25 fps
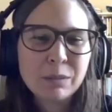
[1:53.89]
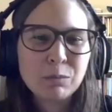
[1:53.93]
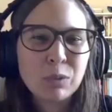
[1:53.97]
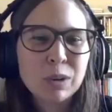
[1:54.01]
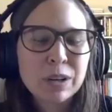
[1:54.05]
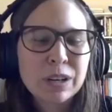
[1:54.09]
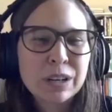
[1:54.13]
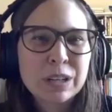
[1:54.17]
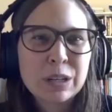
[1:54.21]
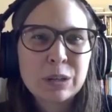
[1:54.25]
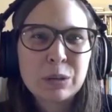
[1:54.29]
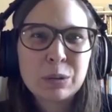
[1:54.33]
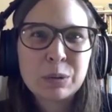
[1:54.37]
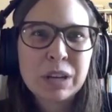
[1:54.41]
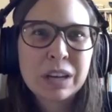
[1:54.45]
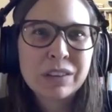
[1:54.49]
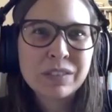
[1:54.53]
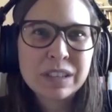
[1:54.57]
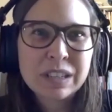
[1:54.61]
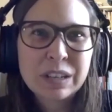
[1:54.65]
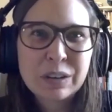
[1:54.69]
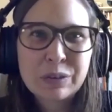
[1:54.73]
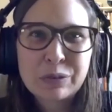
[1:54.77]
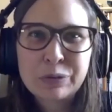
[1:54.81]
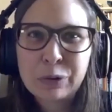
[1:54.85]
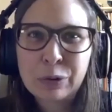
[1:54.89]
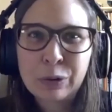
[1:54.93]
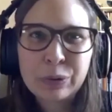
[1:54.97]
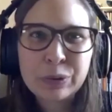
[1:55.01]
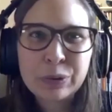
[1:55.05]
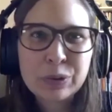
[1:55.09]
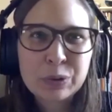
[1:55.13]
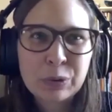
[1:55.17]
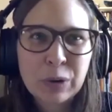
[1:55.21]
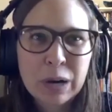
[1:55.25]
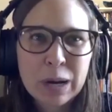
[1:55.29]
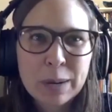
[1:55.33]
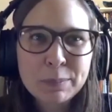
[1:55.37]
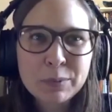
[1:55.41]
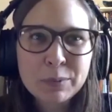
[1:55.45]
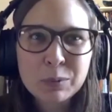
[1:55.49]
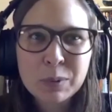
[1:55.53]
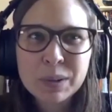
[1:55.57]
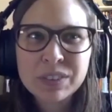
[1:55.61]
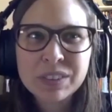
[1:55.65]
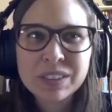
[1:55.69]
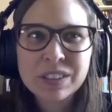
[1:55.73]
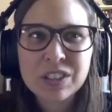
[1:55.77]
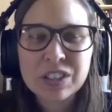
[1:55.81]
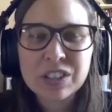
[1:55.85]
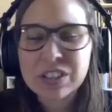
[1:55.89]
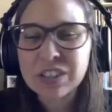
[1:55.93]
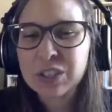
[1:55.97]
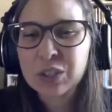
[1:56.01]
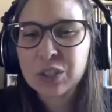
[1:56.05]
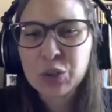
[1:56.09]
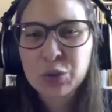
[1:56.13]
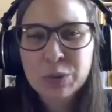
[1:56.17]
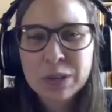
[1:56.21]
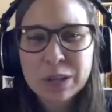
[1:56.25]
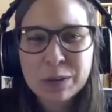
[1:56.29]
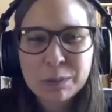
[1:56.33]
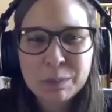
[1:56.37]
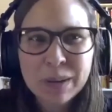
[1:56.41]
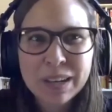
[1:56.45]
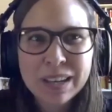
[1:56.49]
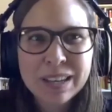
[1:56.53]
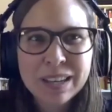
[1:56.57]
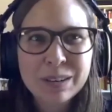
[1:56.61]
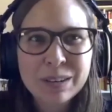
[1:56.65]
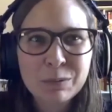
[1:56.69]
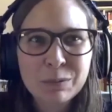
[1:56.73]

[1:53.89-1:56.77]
Were you given a full script? Was it just a treatment?